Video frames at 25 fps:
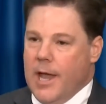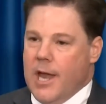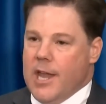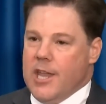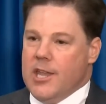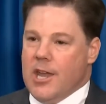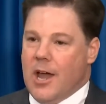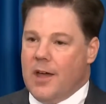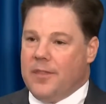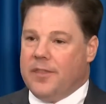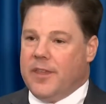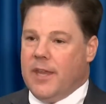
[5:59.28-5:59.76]

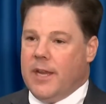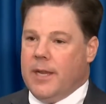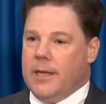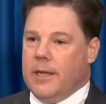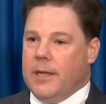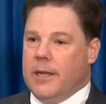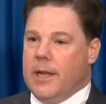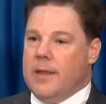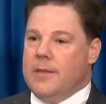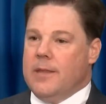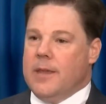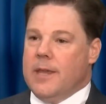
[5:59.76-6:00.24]

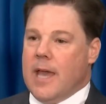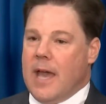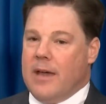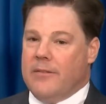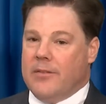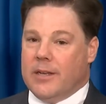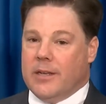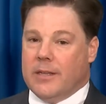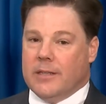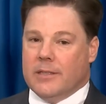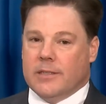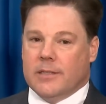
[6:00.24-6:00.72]
Nothing in the
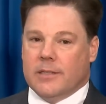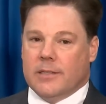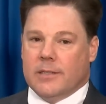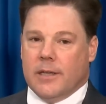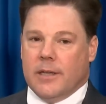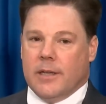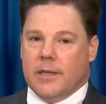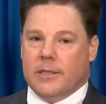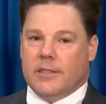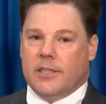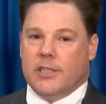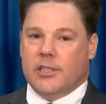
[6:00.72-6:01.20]
evidence
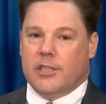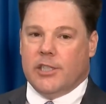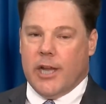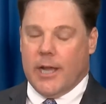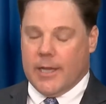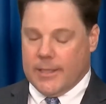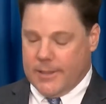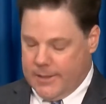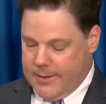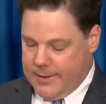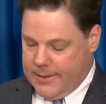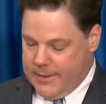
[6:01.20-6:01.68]

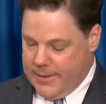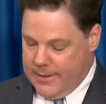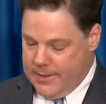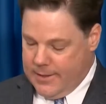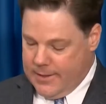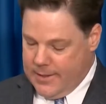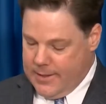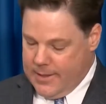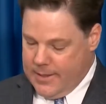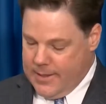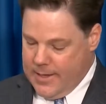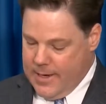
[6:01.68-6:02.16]
suggests
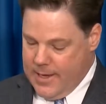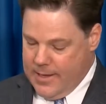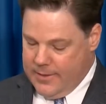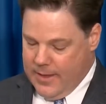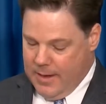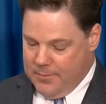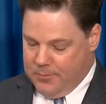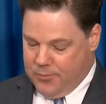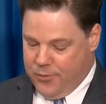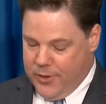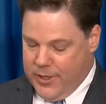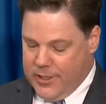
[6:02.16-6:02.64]

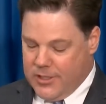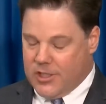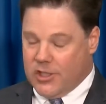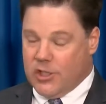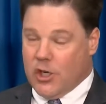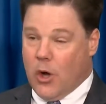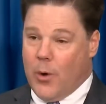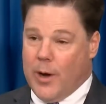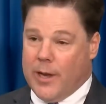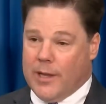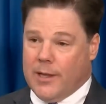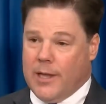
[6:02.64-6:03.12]
that Prince
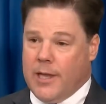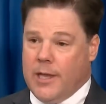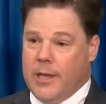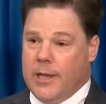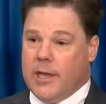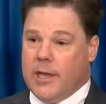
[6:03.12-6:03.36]
knowingly